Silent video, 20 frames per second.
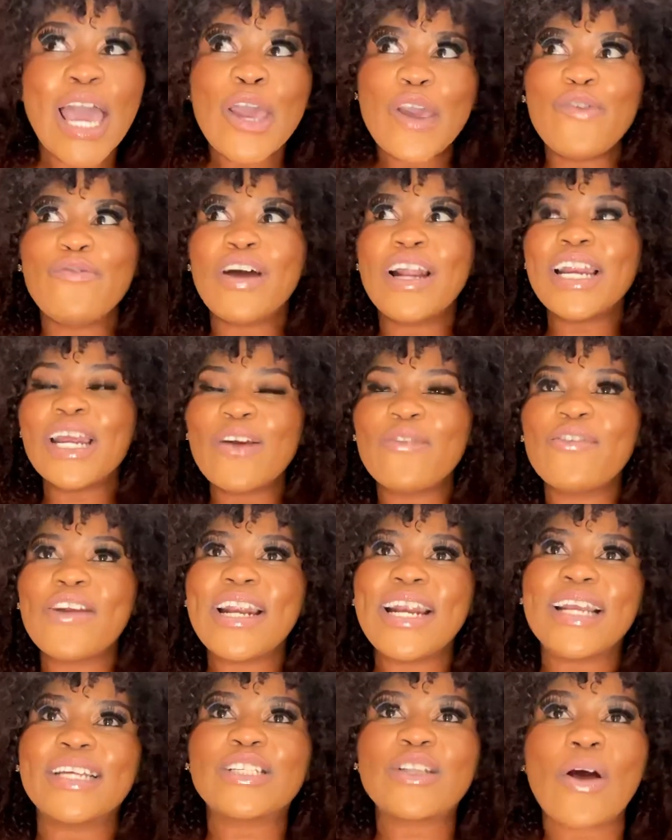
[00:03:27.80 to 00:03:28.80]
even if
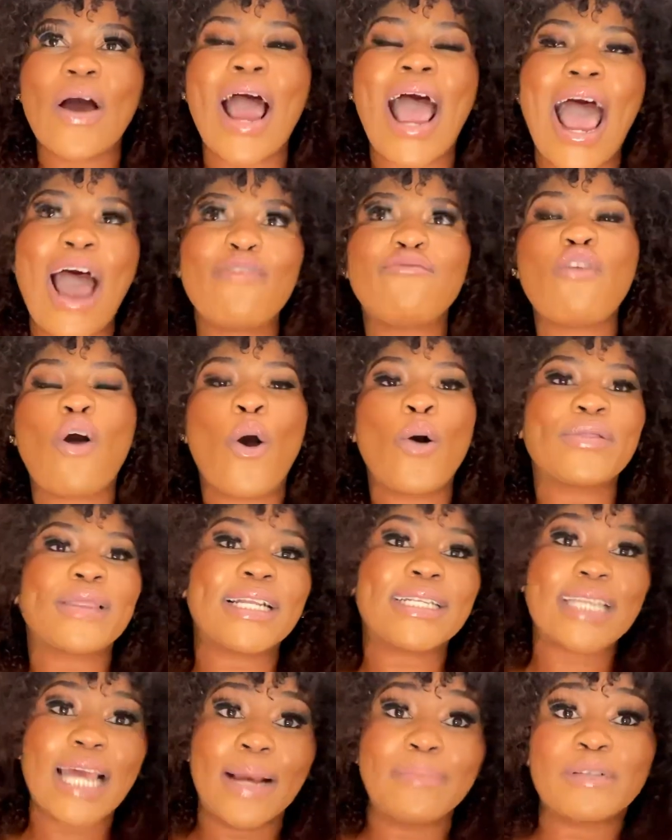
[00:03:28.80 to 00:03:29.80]
he does not have all
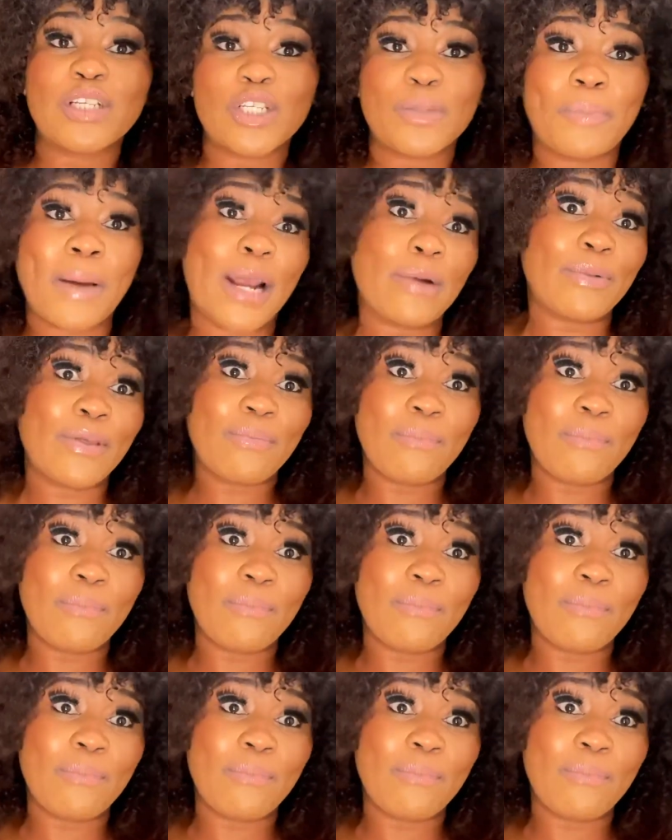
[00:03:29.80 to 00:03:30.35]
the time to spend with